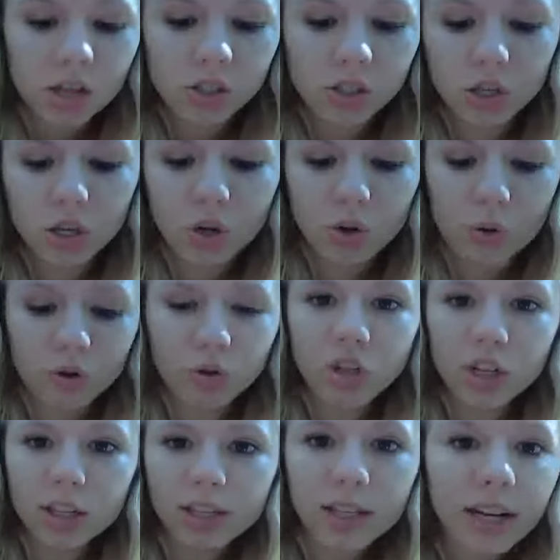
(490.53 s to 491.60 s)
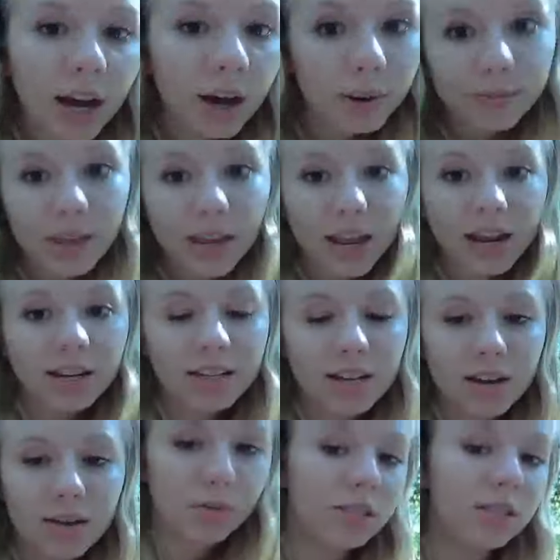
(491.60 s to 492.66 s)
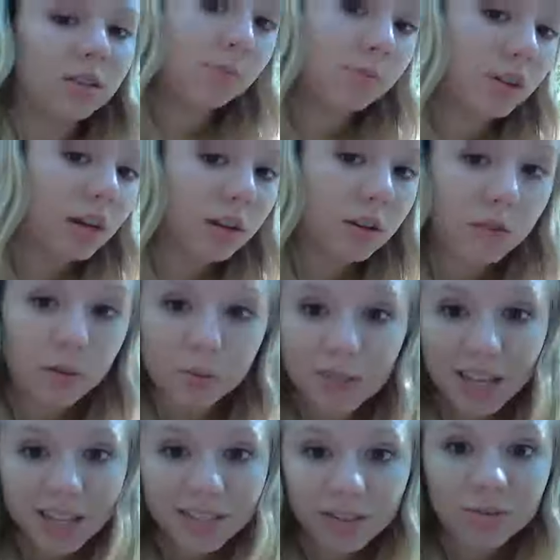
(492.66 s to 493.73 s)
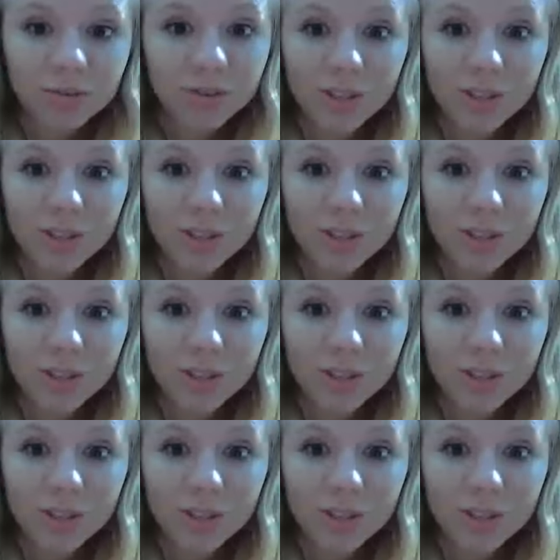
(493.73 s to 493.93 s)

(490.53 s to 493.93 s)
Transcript: So go check that out, and because I'm kind of obsessive,